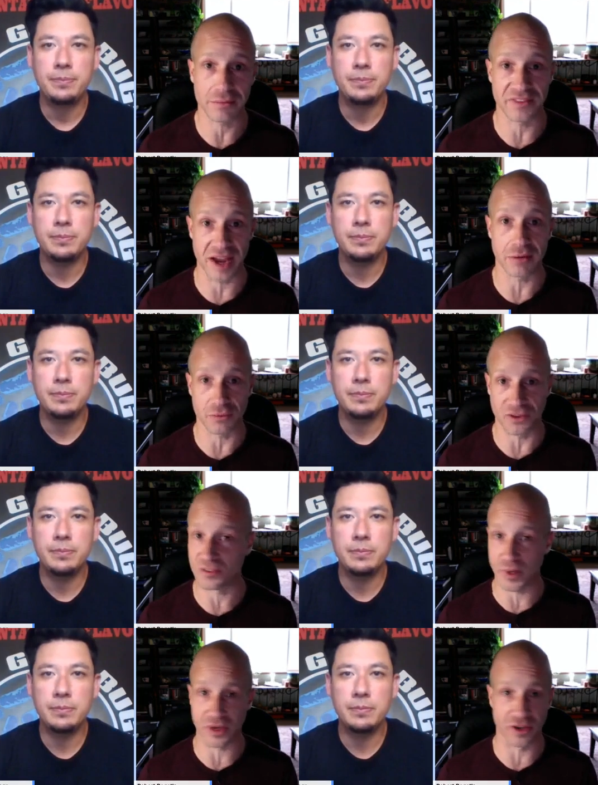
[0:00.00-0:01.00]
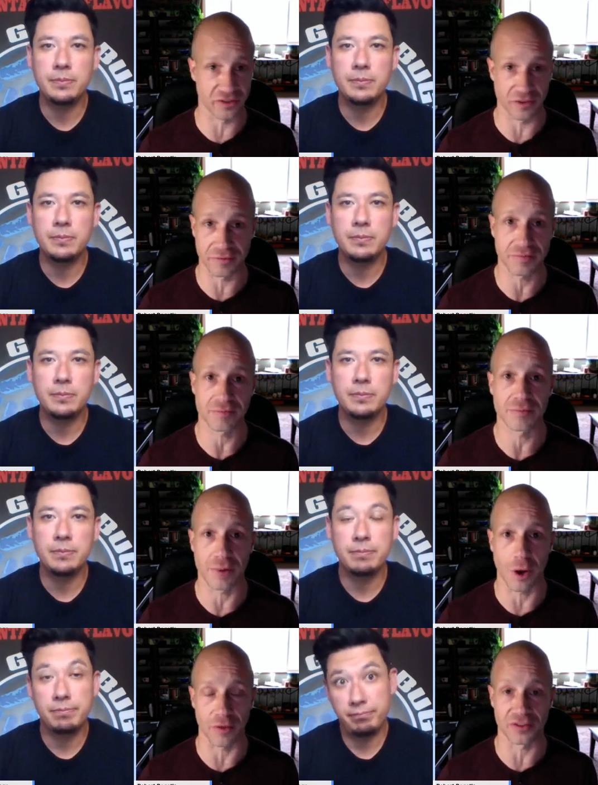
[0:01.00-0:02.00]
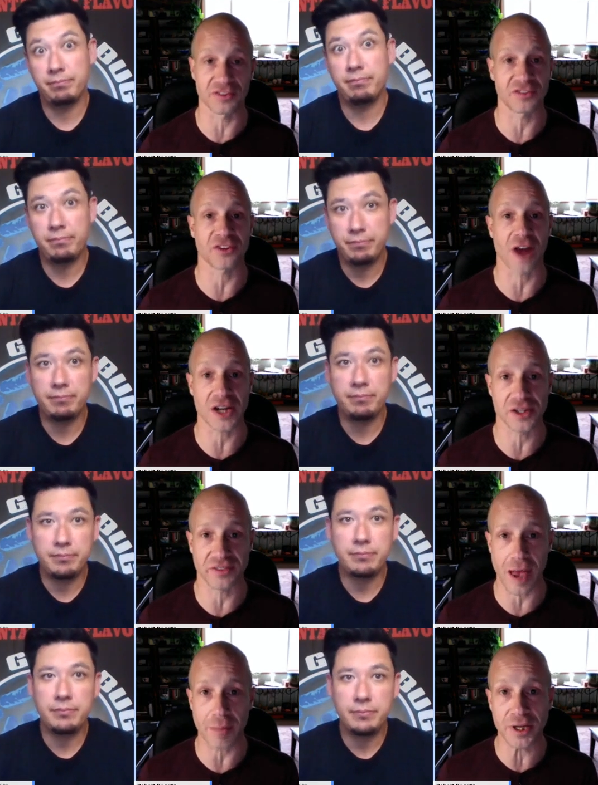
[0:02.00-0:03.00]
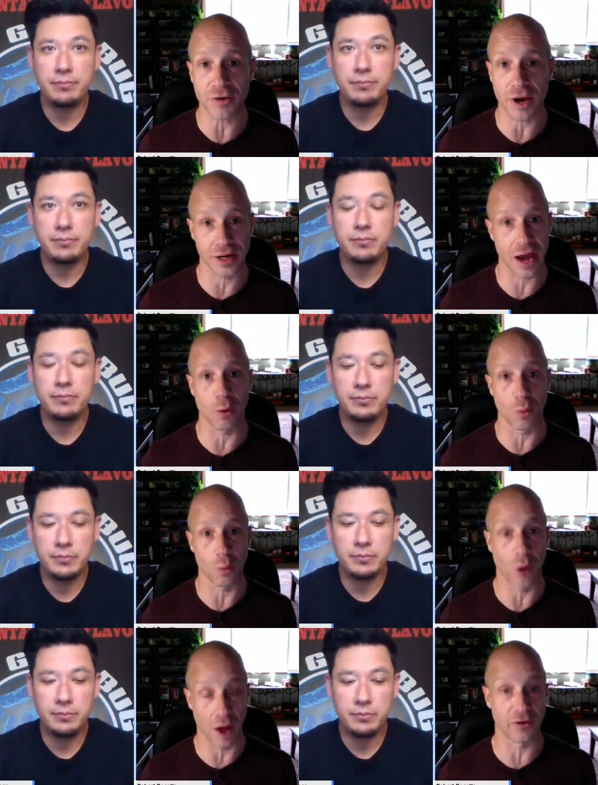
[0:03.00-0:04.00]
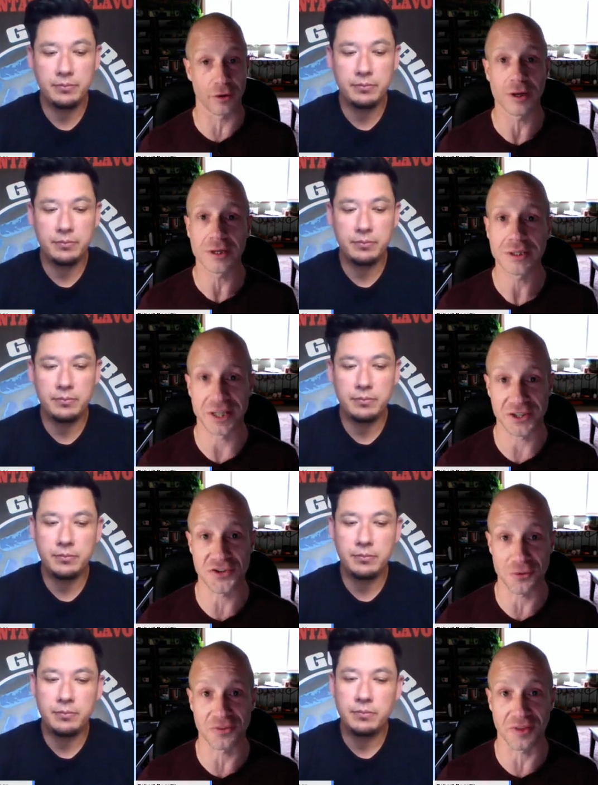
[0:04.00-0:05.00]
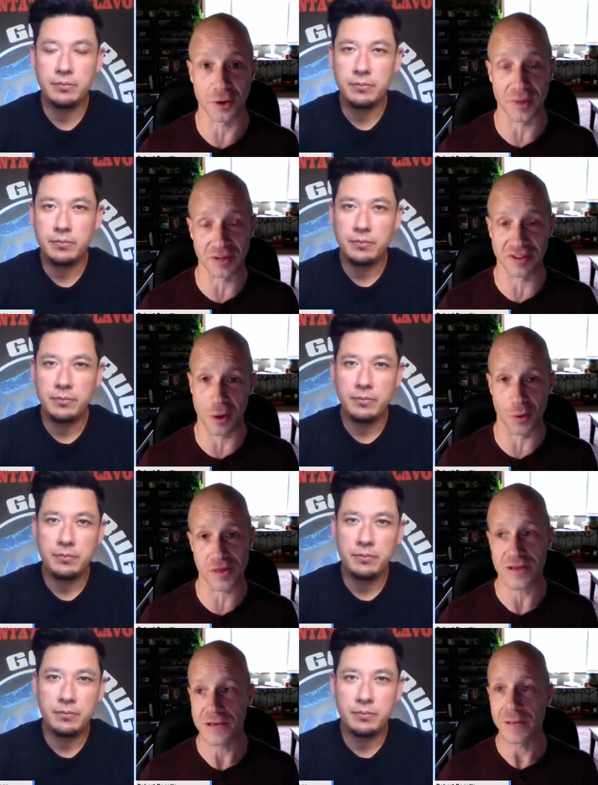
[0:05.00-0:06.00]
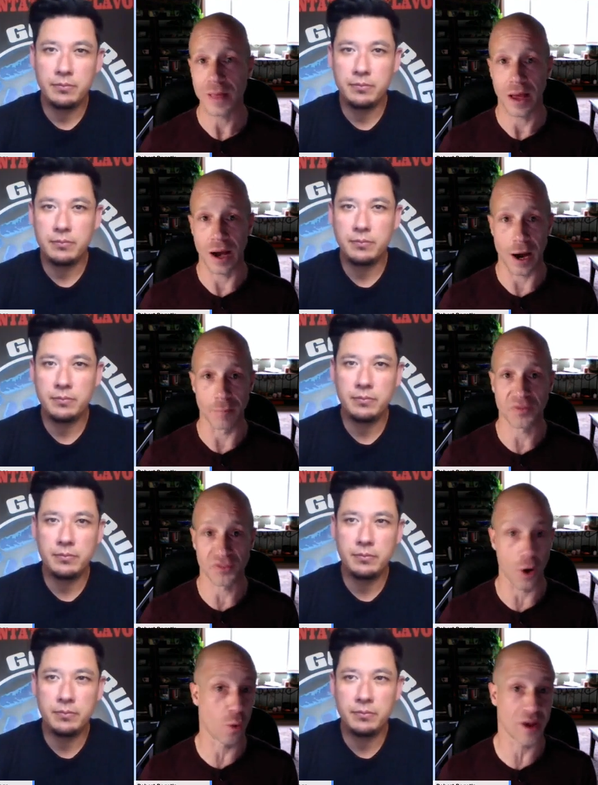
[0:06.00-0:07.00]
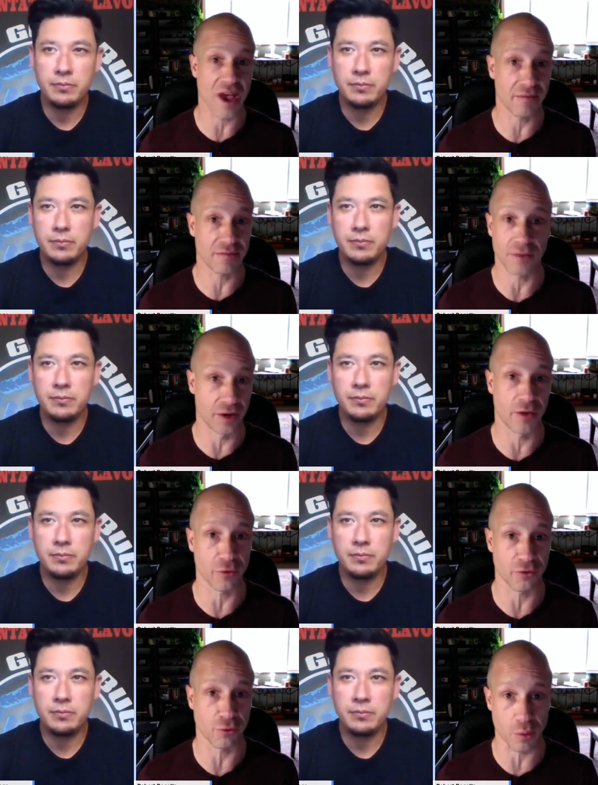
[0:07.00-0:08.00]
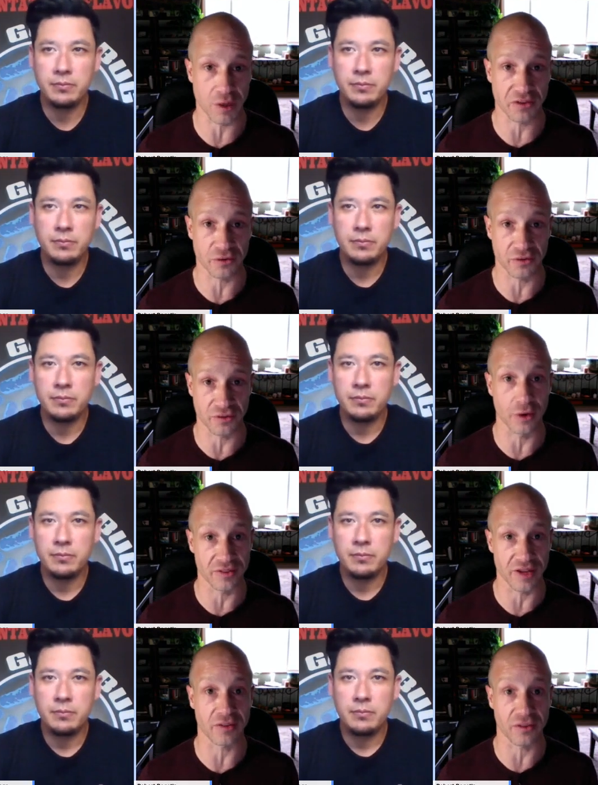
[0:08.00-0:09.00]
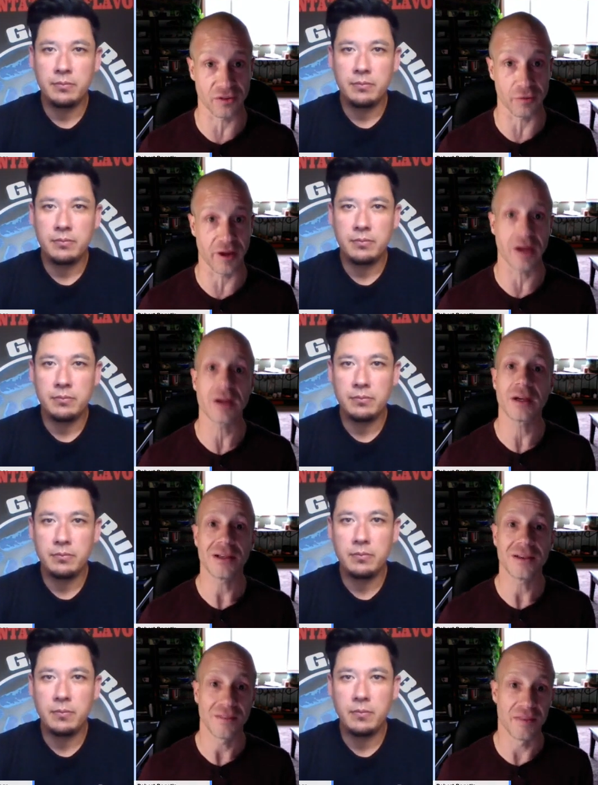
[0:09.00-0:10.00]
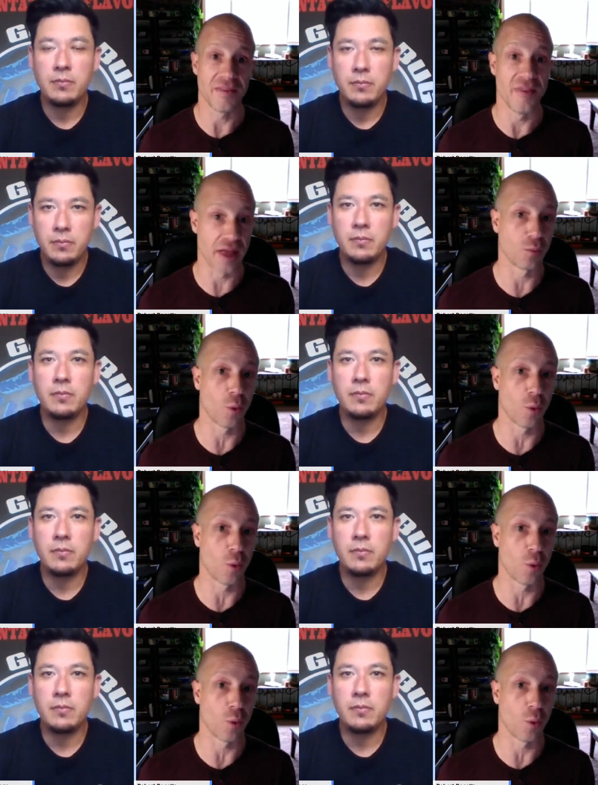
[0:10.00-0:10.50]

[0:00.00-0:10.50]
Speaker 1: date just because of all the distractions happening right now, other issues that are being dealt with. So we have another 3 weeks or so to take the survey. Then we'll